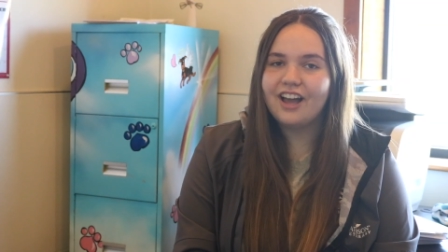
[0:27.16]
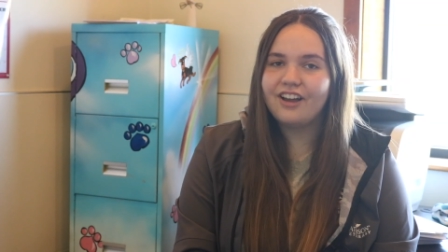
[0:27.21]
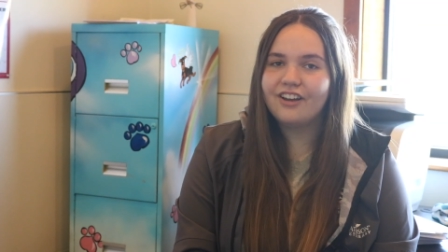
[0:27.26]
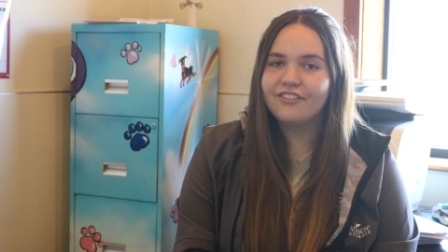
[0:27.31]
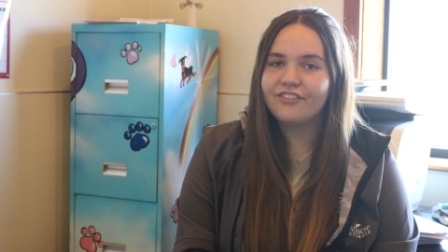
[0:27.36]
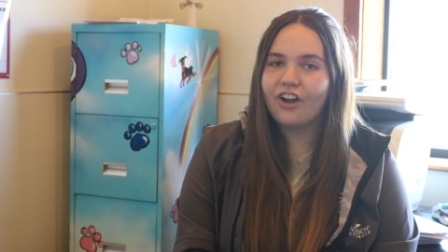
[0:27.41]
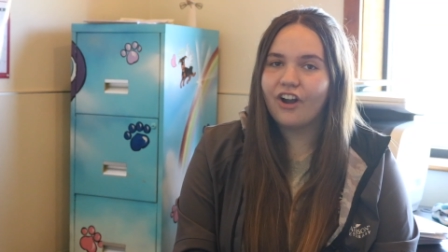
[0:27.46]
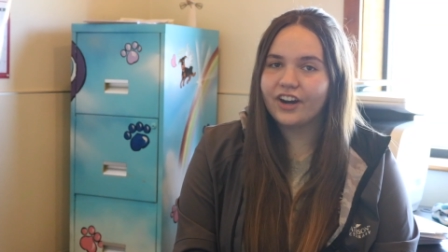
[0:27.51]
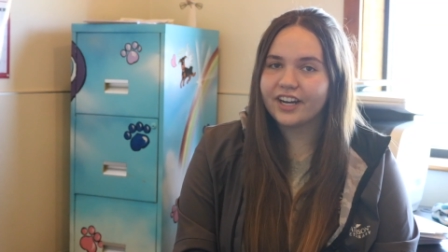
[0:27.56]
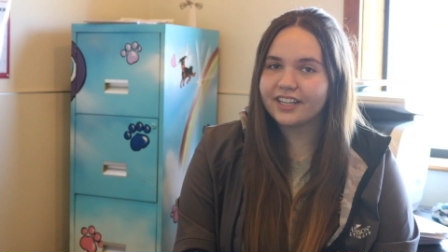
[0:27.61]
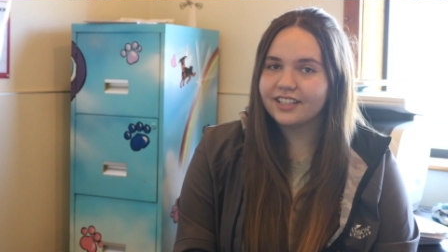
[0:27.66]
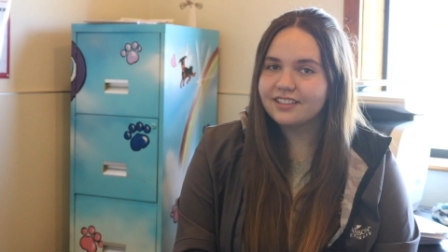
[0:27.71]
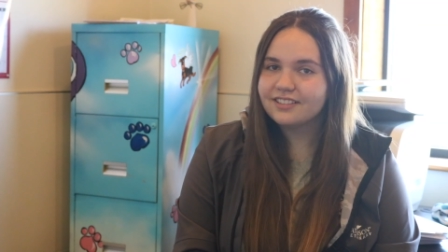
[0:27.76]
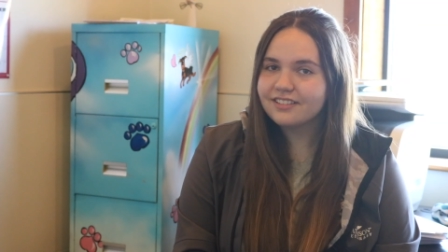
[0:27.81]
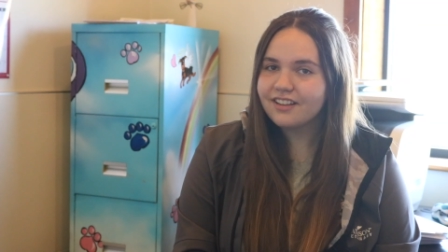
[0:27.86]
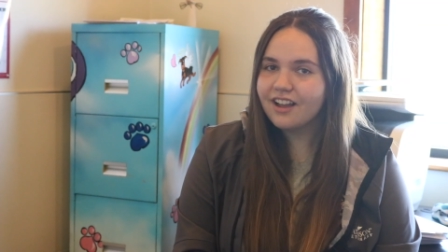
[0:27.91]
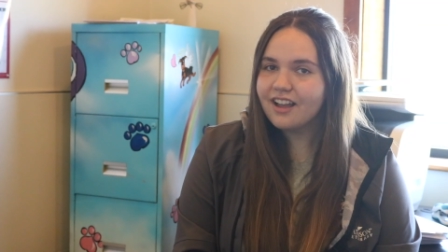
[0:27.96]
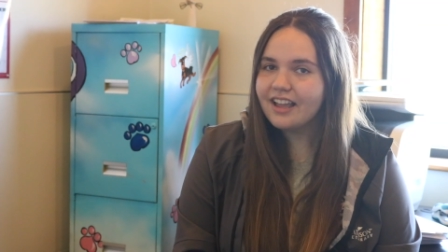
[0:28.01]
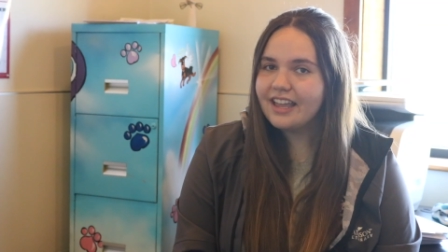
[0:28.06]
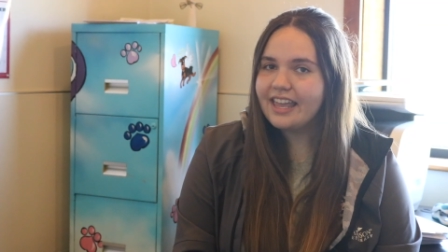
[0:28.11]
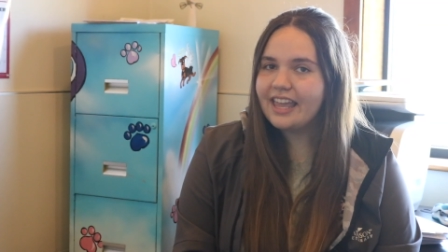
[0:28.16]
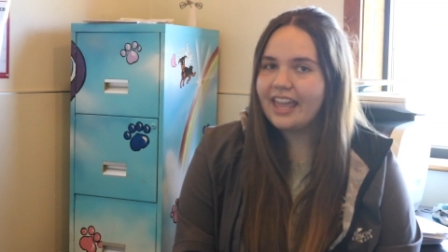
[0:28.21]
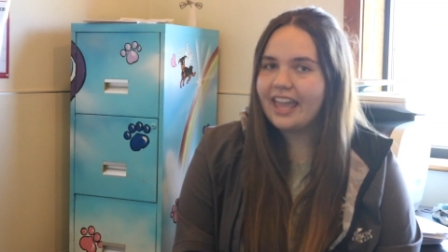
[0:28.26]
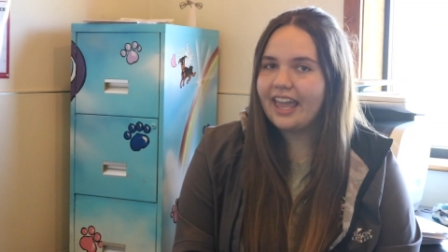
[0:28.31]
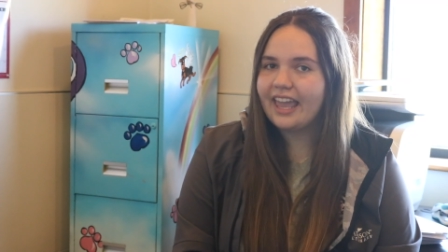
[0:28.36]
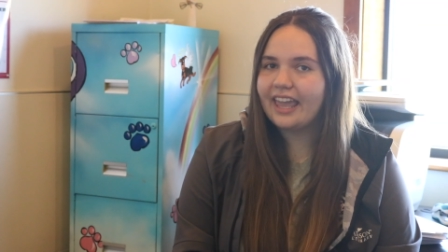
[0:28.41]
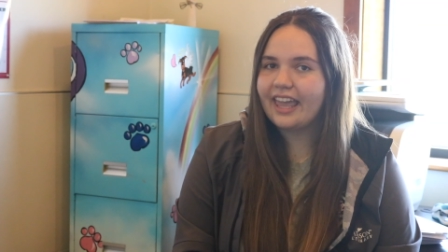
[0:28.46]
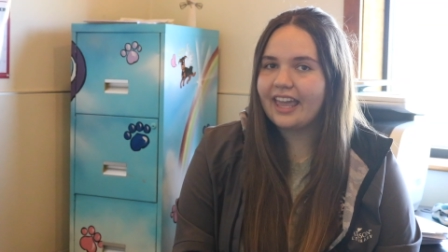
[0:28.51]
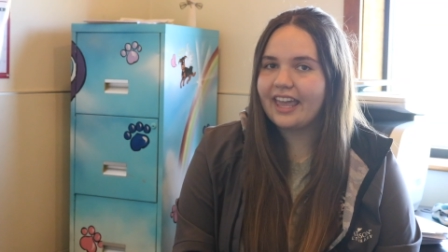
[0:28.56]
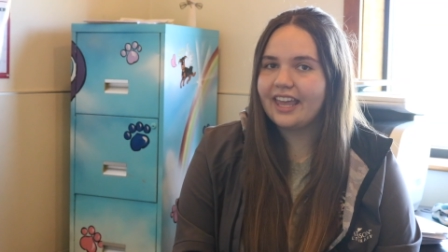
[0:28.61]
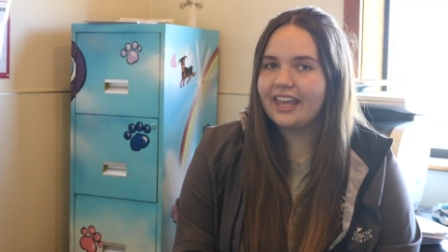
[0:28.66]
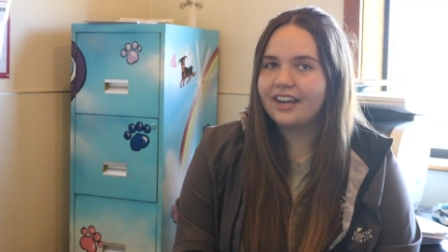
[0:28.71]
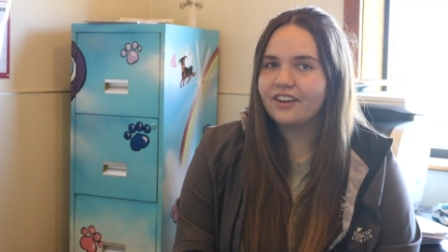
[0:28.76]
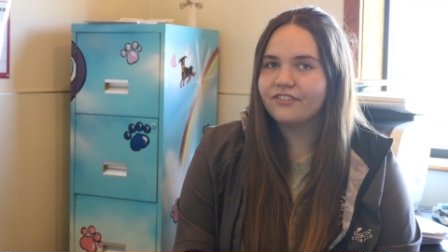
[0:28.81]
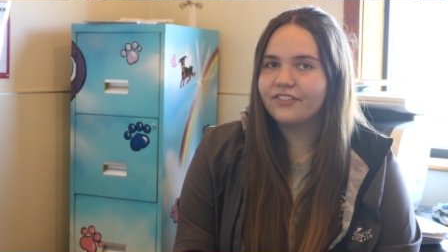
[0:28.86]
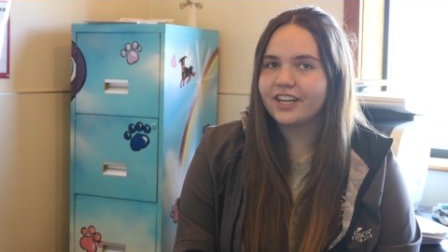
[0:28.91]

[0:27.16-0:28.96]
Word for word: of Arkansas and